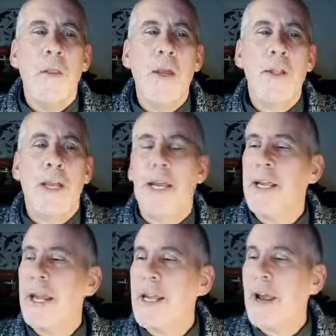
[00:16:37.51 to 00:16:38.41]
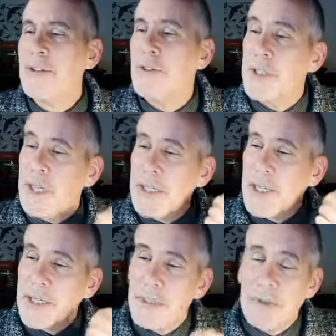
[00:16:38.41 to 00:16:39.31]
The other key characteristic is
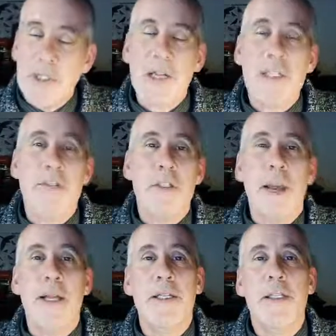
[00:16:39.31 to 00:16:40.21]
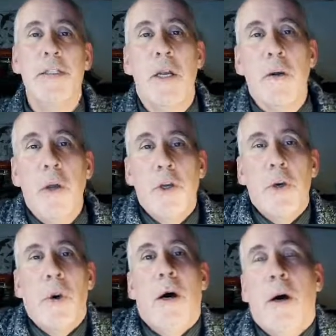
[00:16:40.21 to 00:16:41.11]
that it's a productive space. So
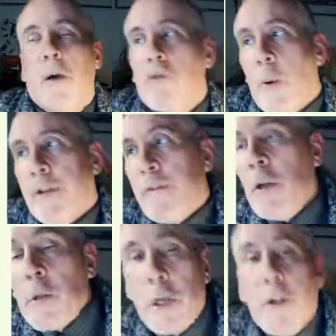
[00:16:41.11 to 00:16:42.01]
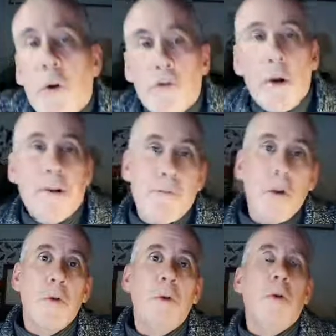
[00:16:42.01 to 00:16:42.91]
you are growing, you're, you know, you're growing
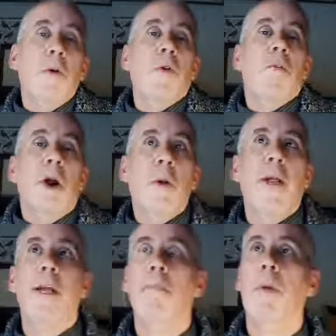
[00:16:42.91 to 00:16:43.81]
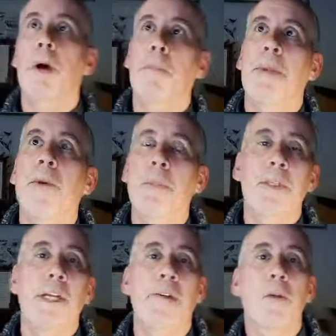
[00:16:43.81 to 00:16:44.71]
food, or you're growing uh, building
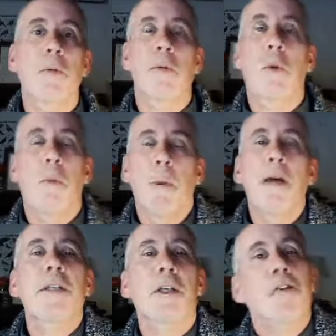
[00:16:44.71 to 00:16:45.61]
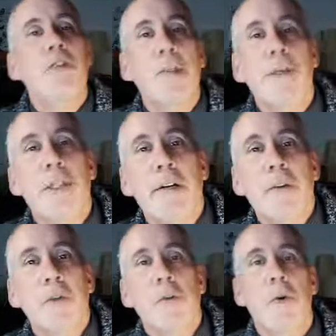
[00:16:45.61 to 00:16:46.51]
materials, or basketry
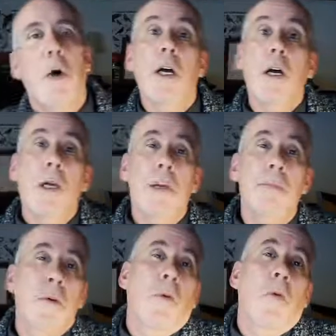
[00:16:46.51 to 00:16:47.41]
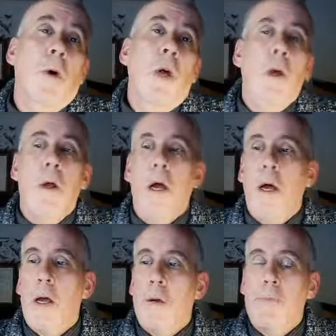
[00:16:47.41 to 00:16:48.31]
materials, or herbs, or
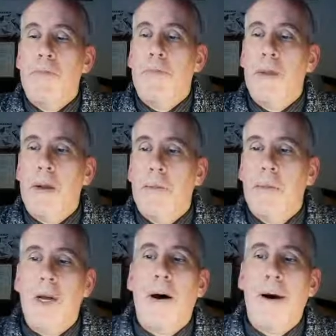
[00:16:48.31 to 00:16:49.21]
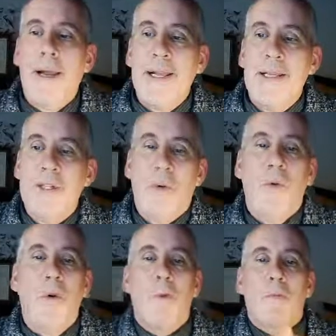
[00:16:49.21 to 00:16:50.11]
uh, uh, dyes,
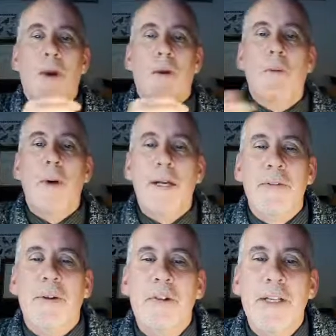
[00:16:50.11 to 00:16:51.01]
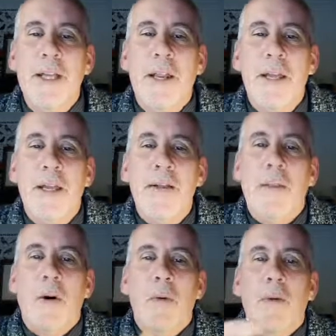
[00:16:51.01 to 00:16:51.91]
or, or, what else have I written down here?
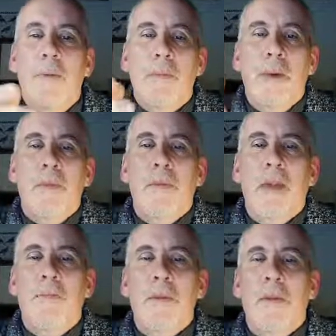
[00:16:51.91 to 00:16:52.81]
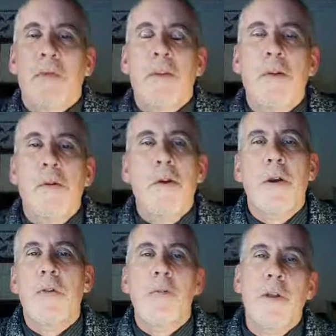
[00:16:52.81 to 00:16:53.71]
Oh, or, oh, uh, you you
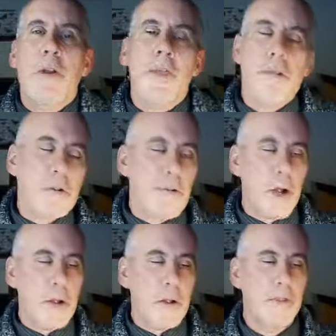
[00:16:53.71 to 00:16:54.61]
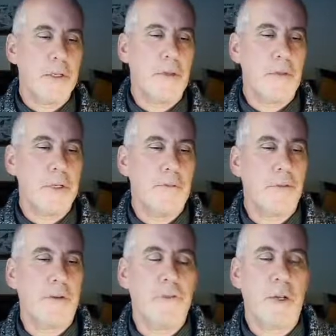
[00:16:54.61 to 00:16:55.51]
can use it to grow uh, to, to,
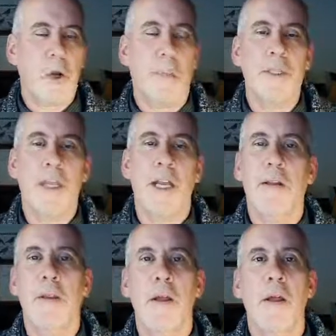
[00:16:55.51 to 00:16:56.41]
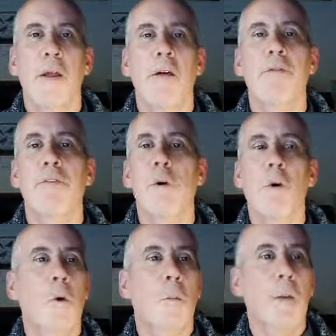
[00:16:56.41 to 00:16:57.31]
for for coppicing,
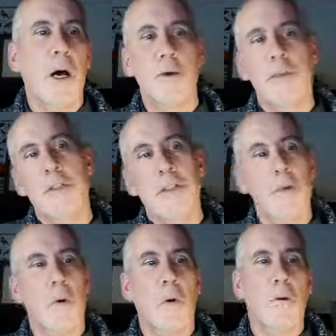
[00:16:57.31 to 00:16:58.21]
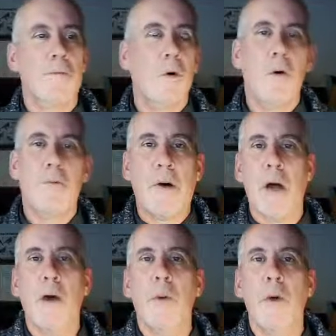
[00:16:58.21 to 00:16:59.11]
for posts, or for
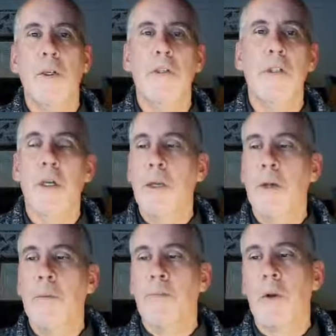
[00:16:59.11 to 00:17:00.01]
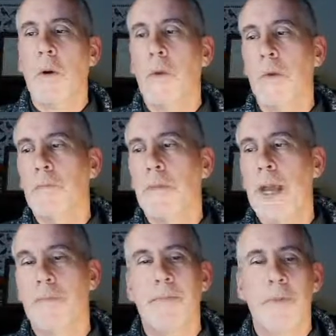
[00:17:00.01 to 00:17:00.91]
firewood, or yeah,
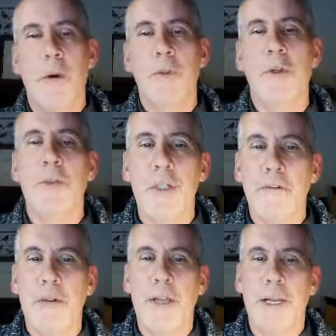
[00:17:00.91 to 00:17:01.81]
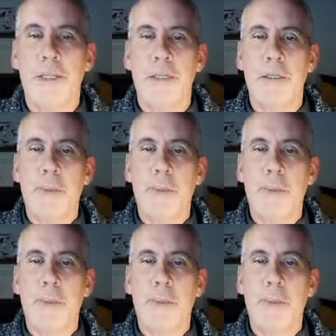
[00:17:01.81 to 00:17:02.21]
all sorts of different things.